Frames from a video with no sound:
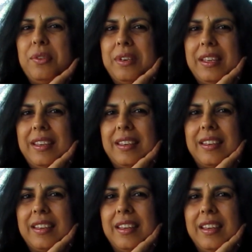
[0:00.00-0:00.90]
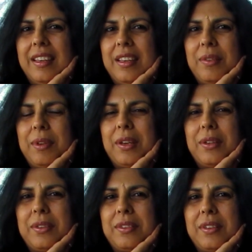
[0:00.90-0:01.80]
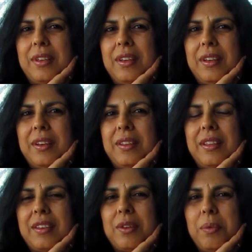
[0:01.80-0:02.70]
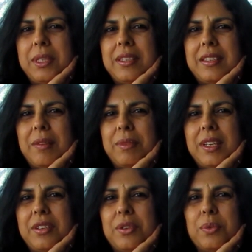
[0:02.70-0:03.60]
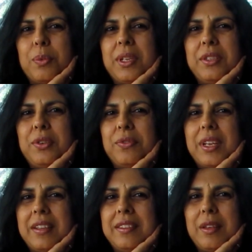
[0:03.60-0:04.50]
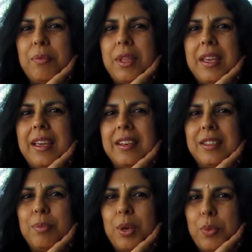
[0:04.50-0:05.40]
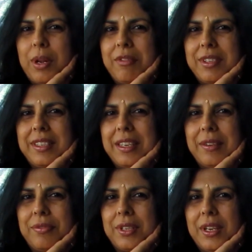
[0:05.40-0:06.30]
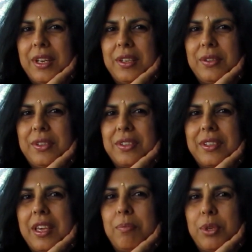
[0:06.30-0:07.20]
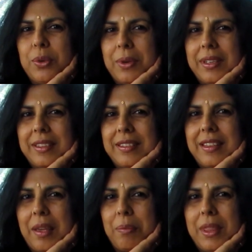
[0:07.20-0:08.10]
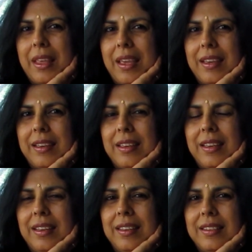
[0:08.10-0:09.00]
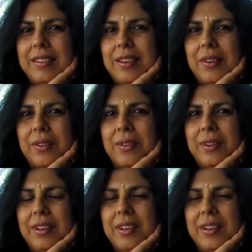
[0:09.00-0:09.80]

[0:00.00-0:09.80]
unique because there's always a temptation once you've done something and it's been well received to just keep doing the same thing. So